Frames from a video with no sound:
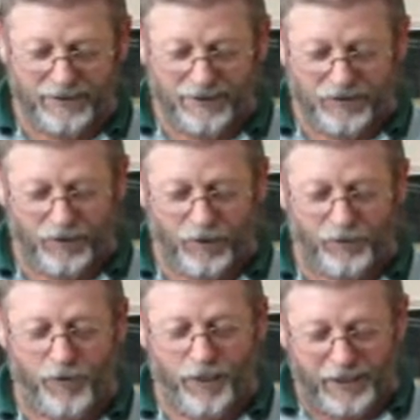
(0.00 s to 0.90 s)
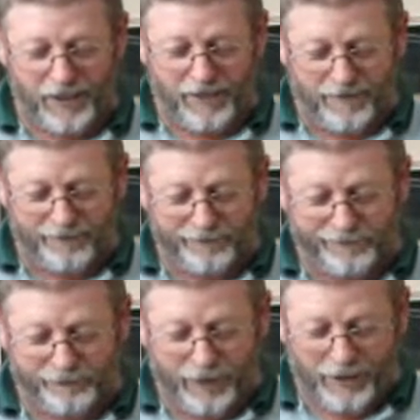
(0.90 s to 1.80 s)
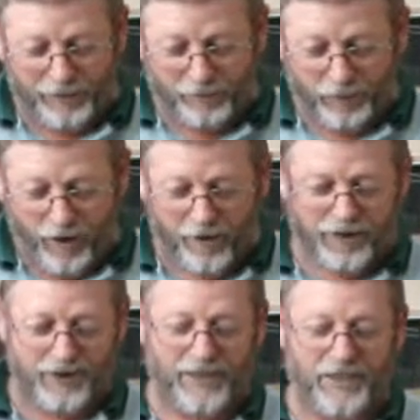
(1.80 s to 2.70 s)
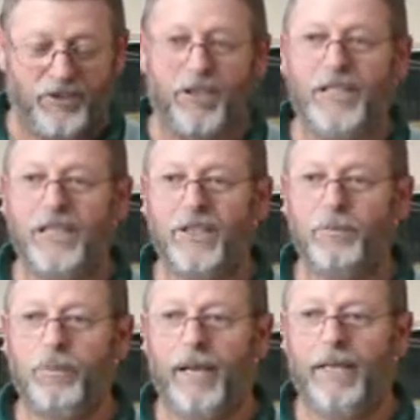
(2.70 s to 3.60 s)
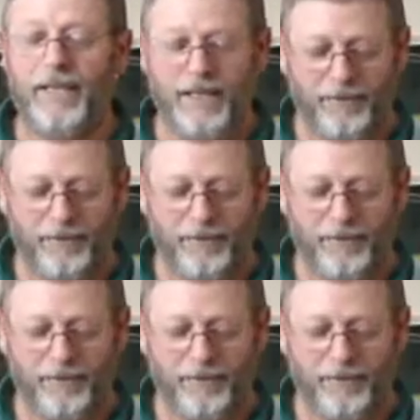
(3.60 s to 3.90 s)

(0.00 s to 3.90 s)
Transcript: So I've got a piece of broken stud sitting in this plate here,